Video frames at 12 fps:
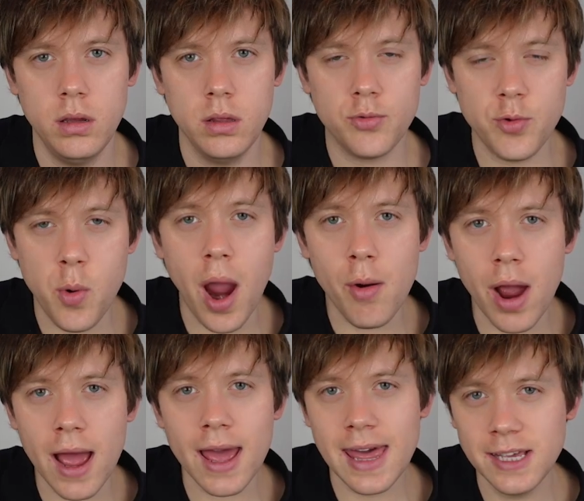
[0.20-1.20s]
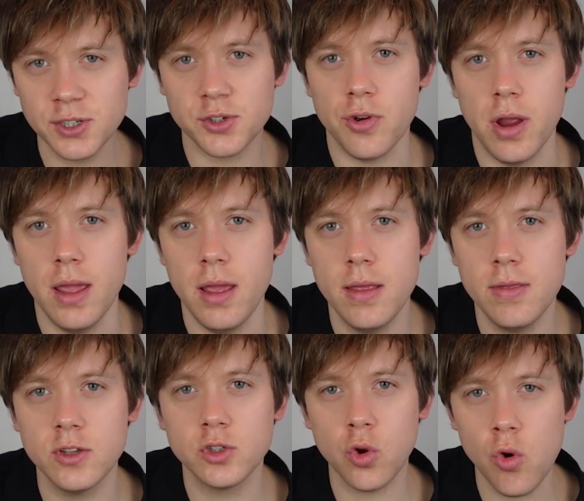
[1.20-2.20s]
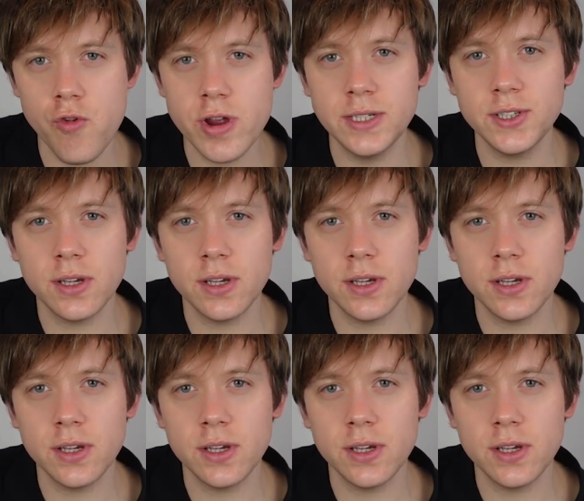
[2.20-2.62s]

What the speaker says: Throughout our history, the Tories